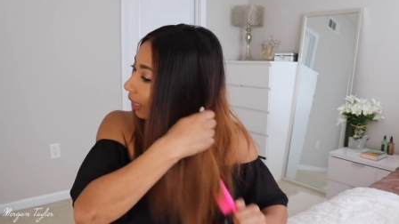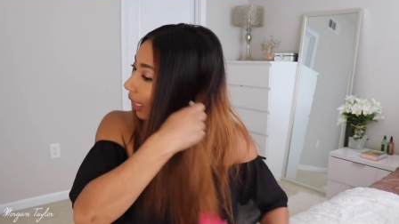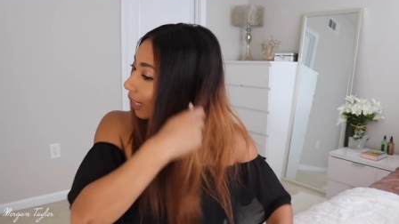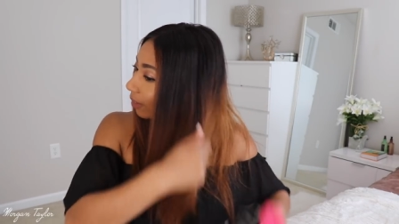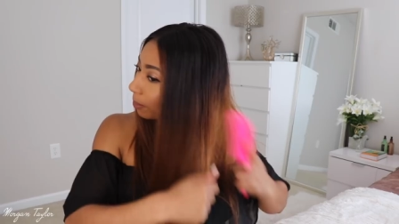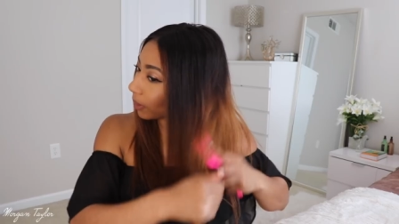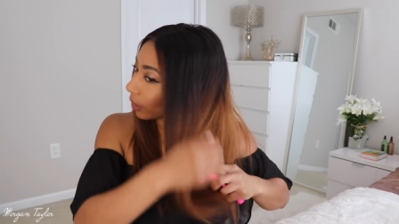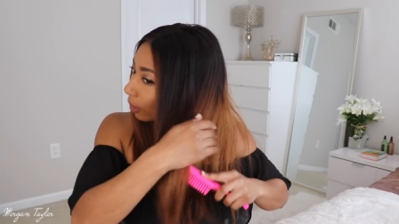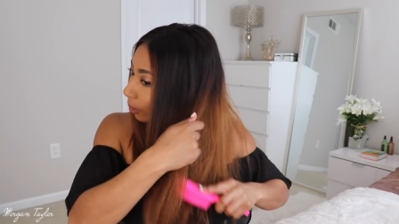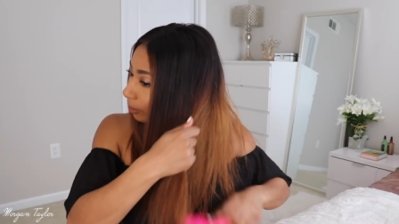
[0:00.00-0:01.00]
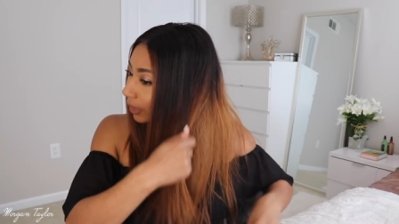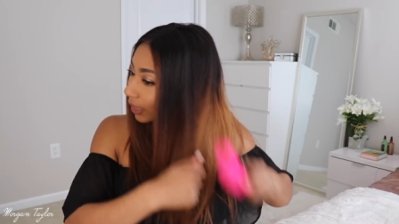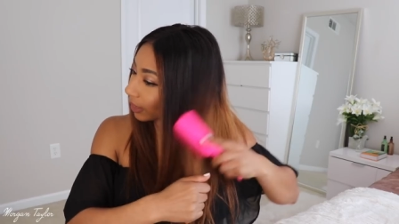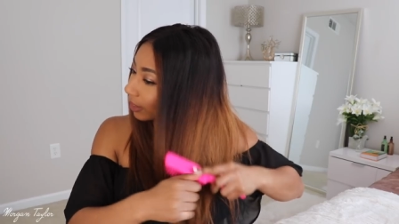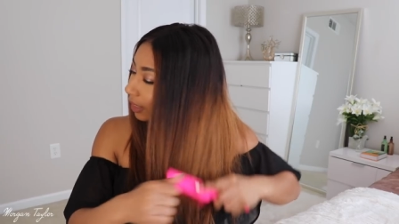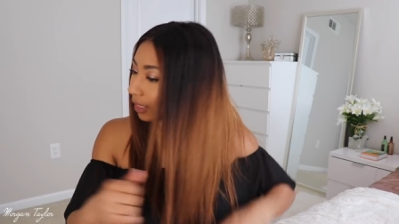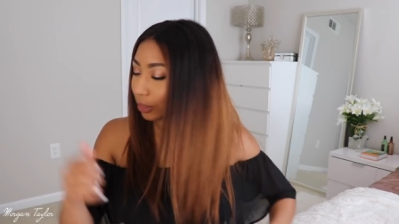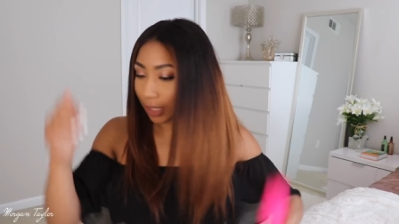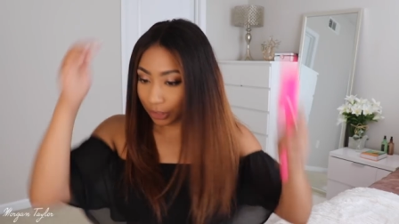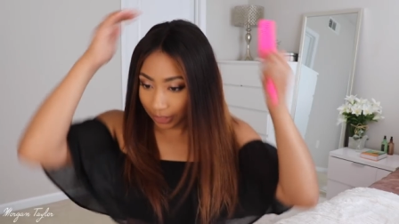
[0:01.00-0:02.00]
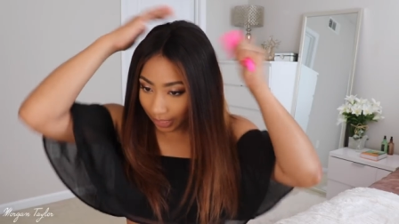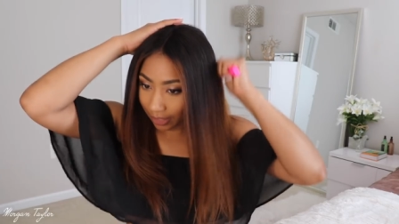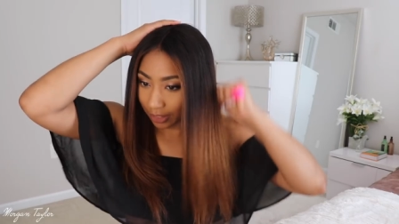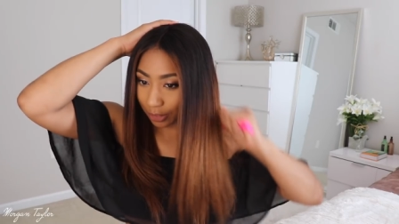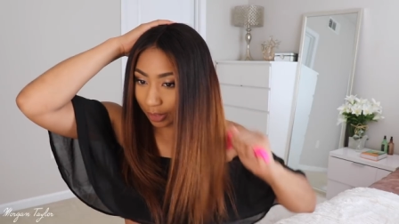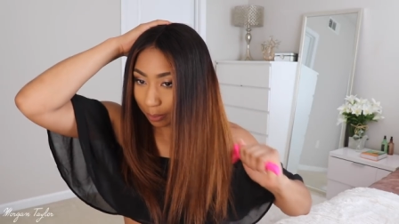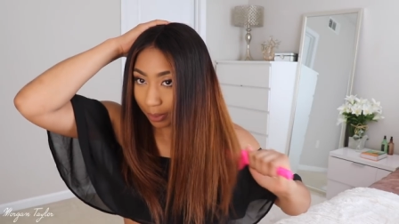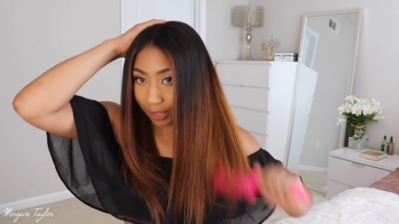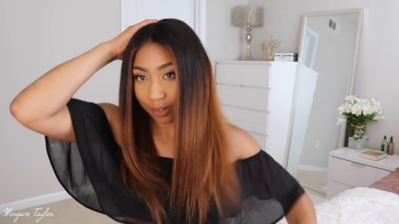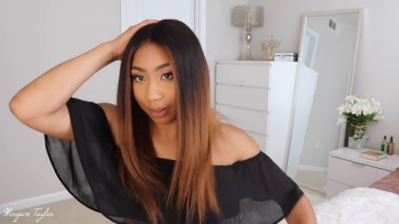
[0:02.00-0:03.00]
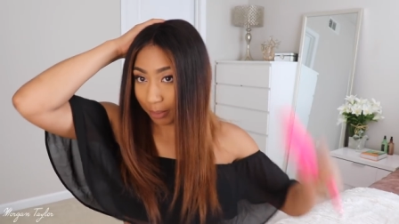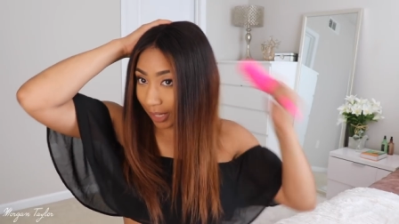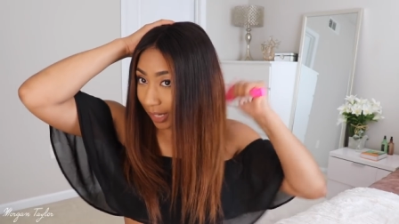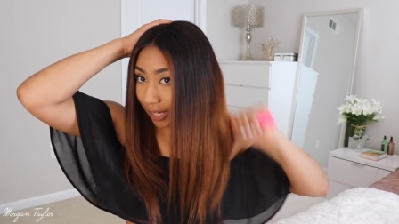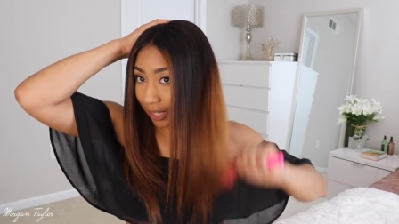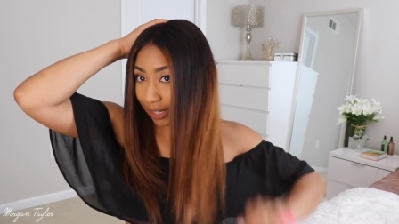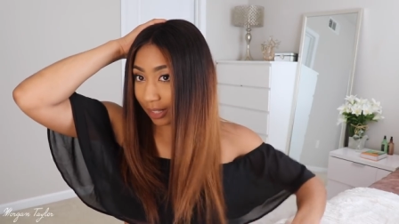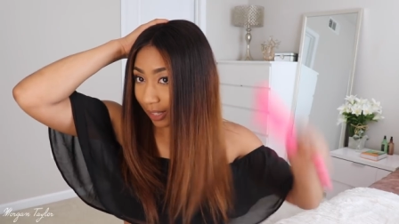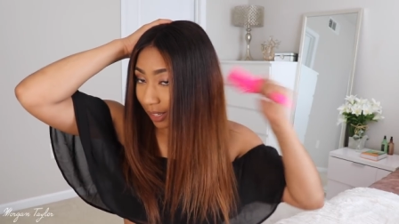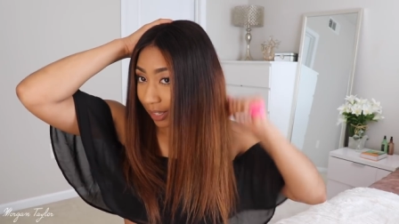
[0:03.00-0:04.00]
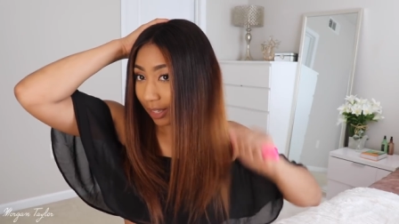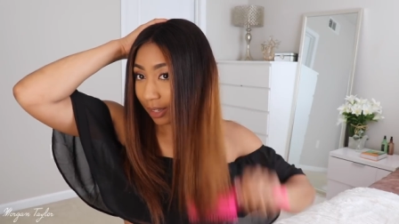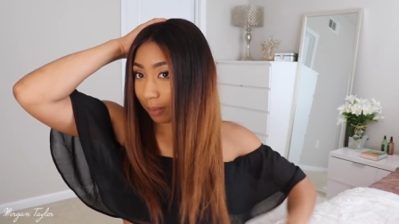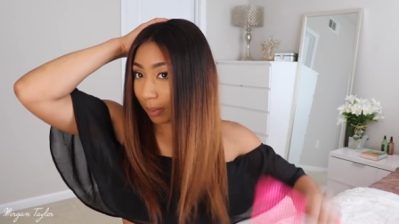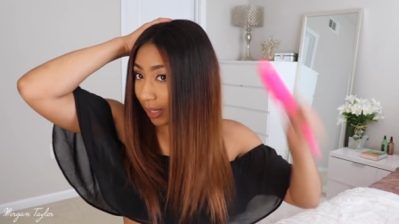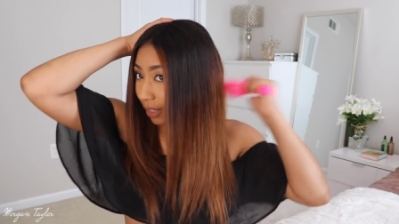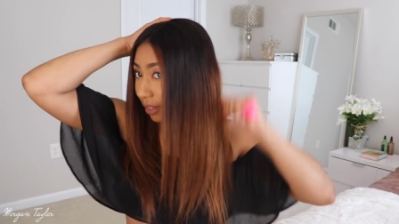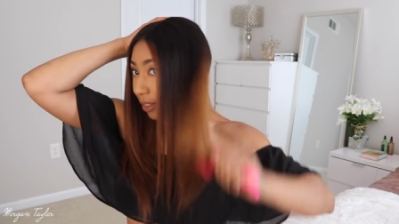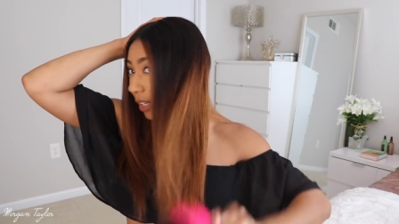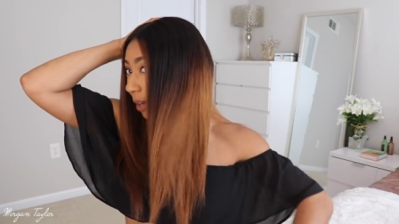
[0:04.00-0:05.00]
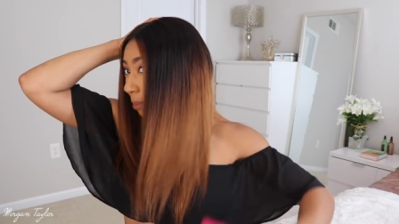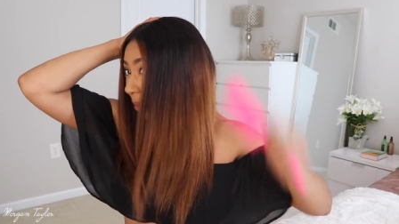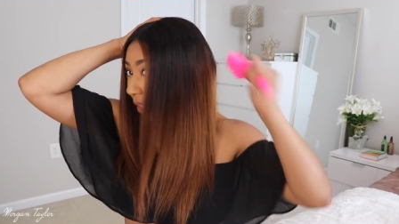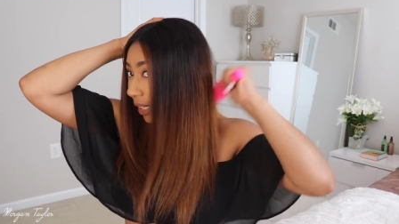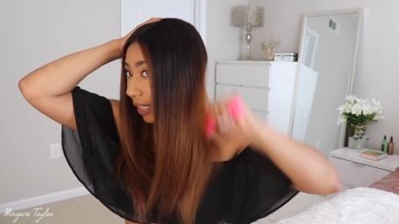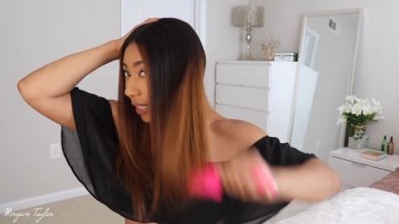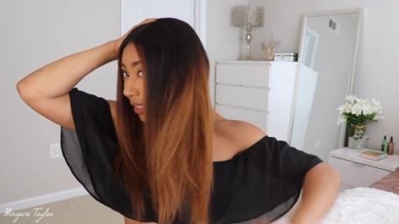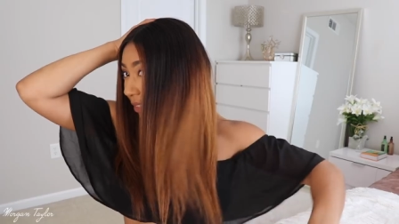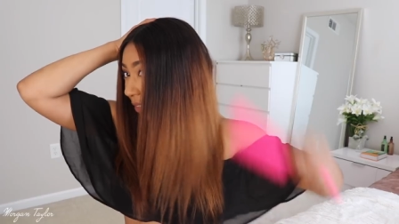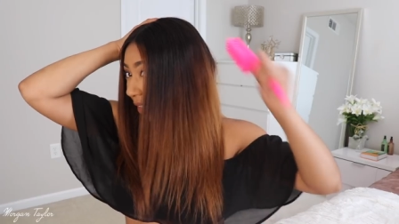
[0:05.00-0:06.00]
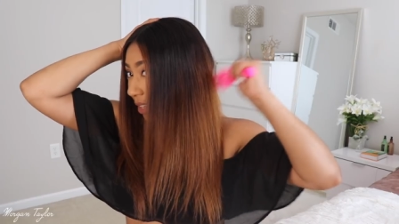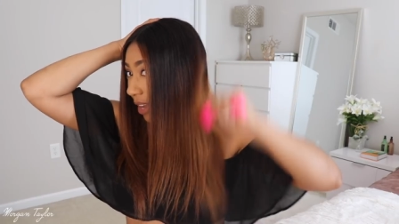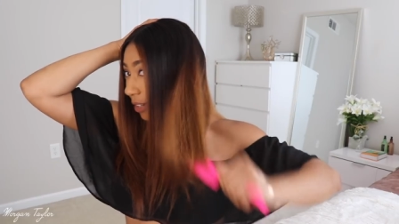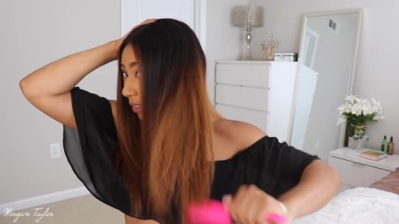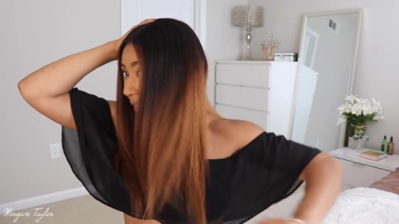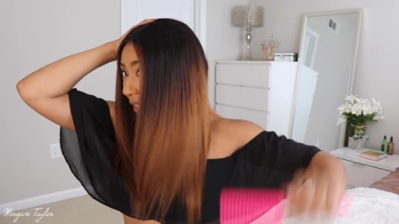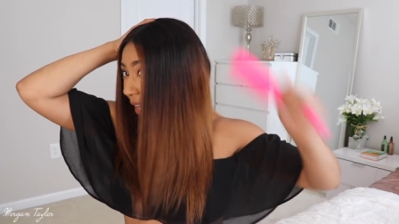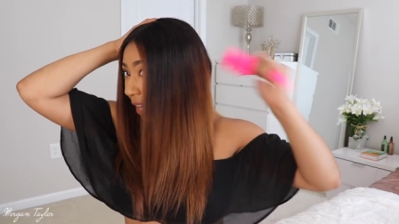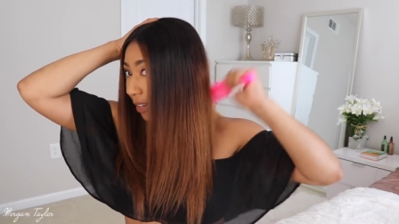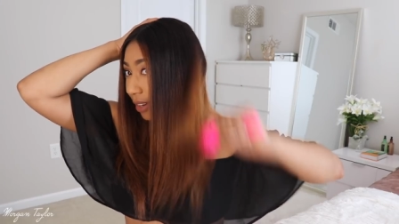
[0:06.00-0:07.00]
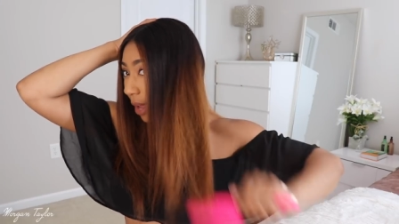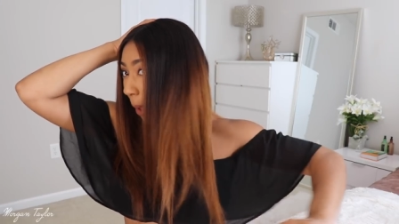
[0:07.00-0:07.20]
I didn't even put the combs in it, so I just like literally put it on my head. But look how pretty it is. Look at that. You see that?